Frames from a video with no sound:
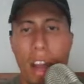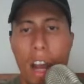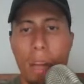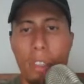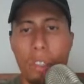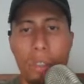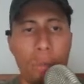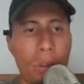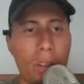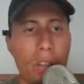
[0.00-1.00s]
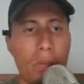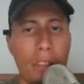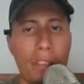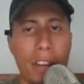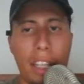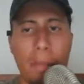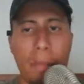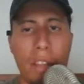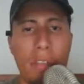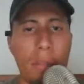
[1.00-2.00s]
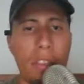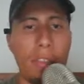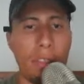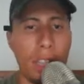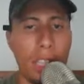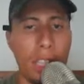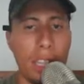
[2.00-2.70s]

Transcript: a short refi campaign for I believe a week,